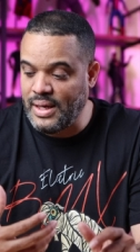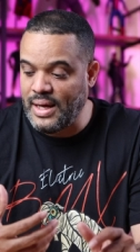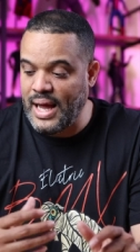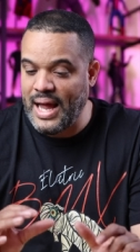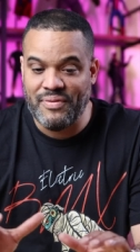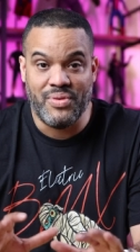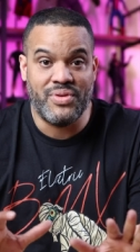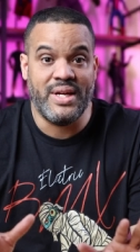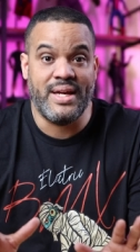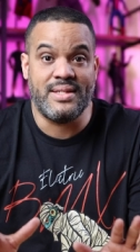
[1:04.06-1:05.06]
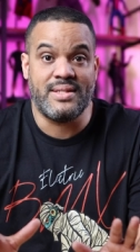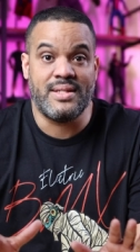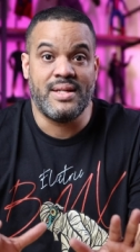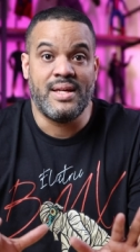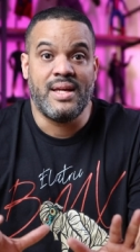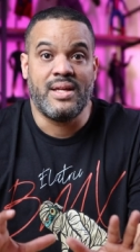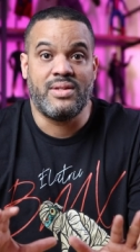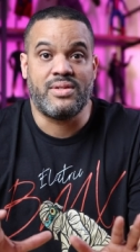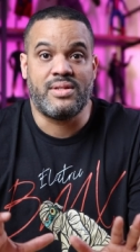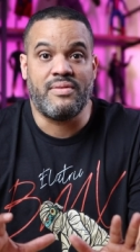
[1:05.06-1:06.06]
uh, I have to change
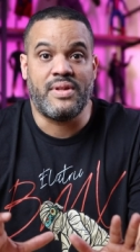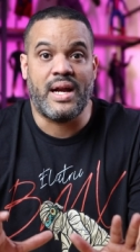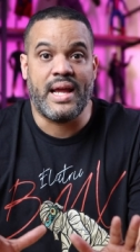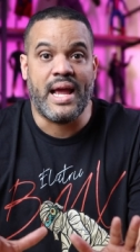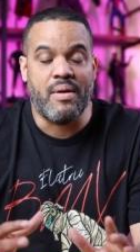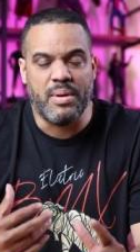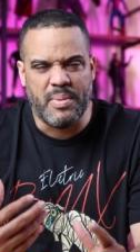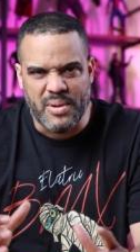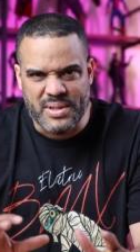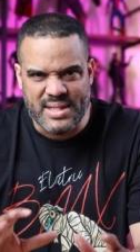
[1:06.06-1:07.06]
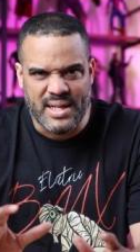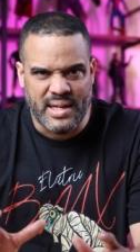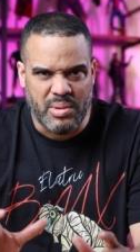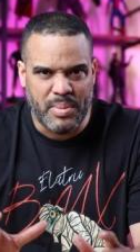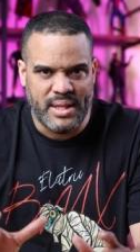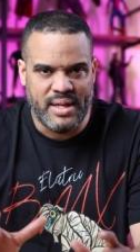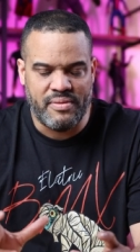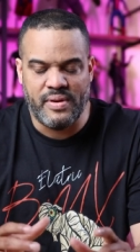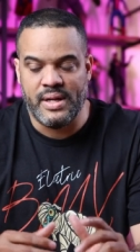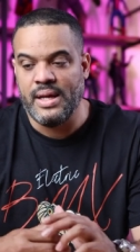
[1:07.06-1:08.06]
the stuff that I carry because it's a little bit
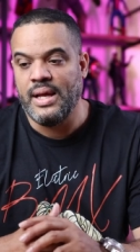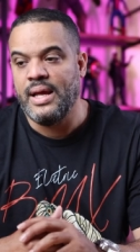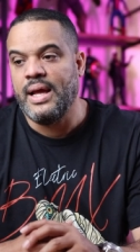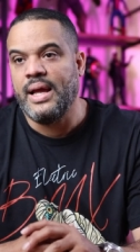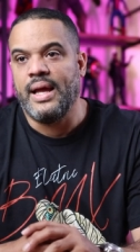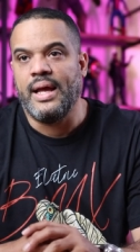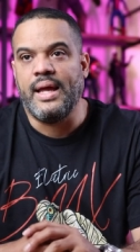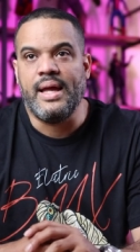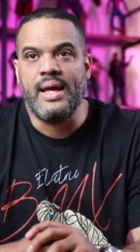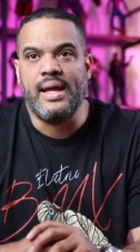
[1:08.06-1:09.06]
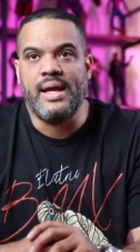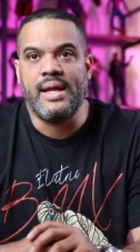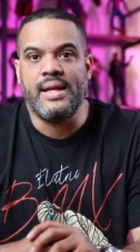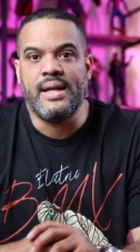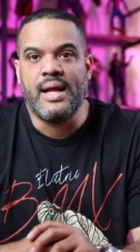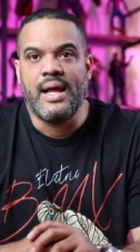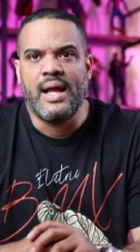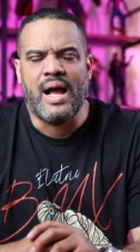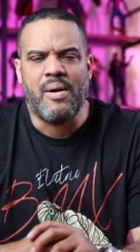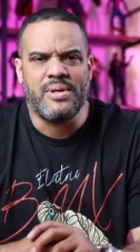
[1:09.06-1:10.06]
different. And
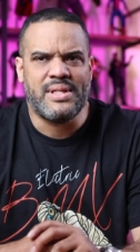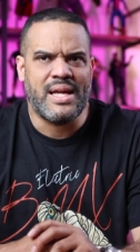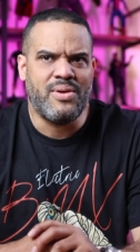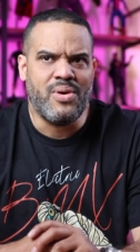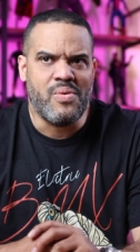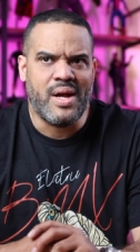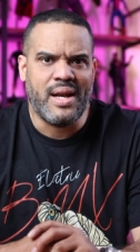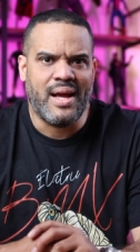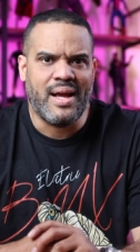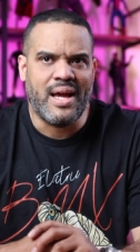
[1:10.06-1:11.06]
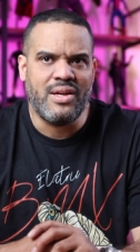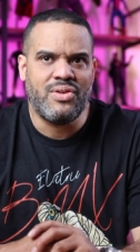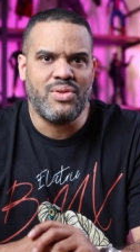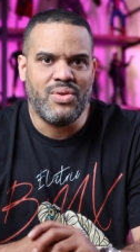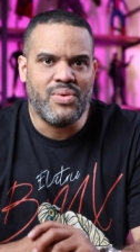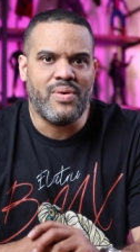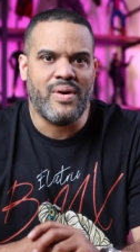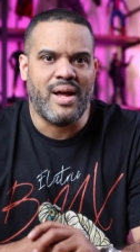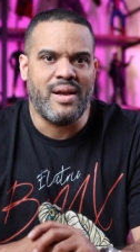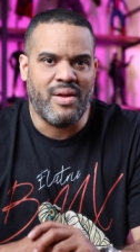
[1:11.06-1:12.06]
I was like, you know what? I should do
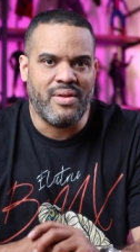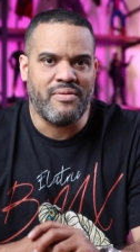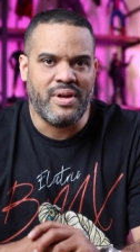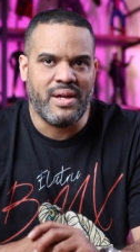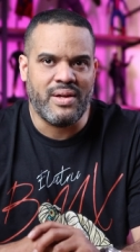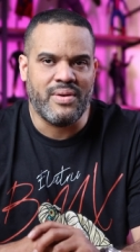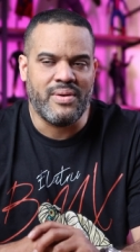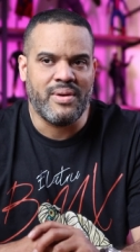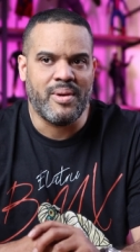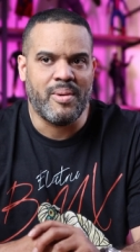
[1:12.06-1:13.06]
another video